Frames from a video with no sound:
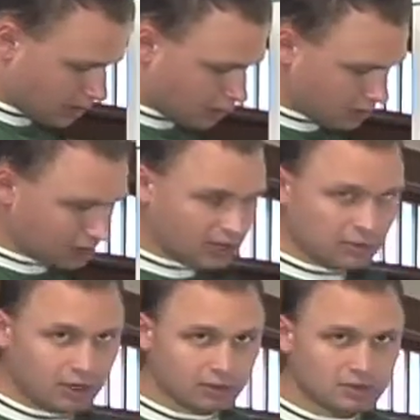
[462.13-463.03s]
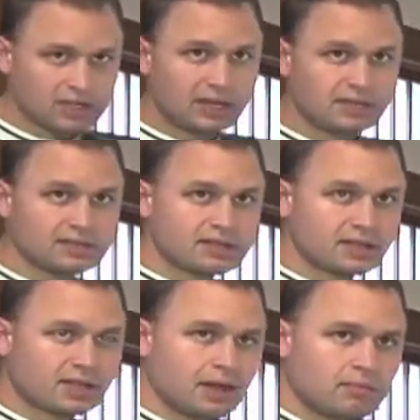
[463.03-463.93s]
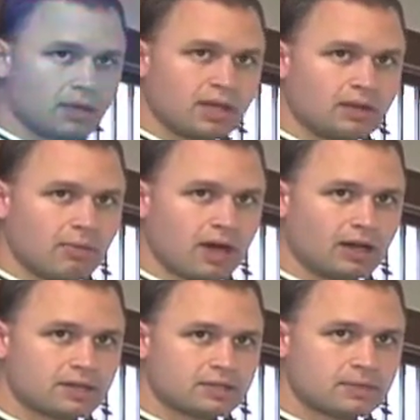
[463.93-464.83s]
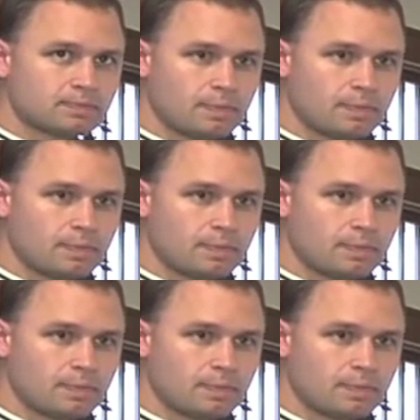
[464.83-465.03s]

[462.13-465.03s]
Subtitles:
Now when you think about those onions that come in the box